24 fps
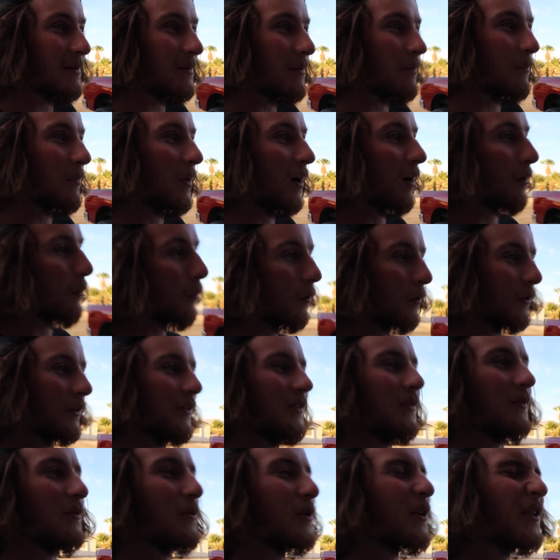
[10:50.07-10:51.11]
but we'll
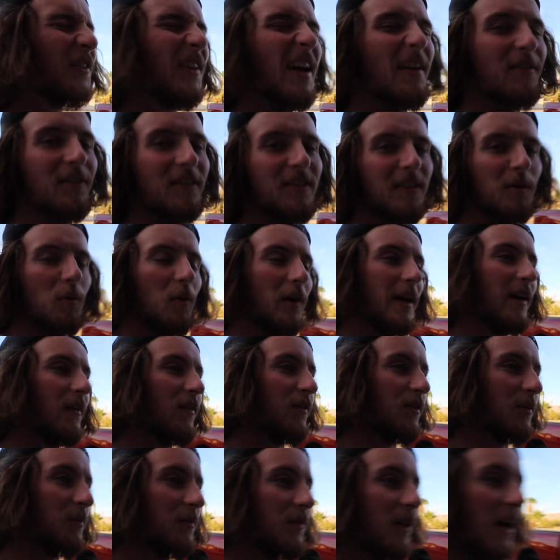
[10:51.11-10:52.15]
just have to see. We'll give it some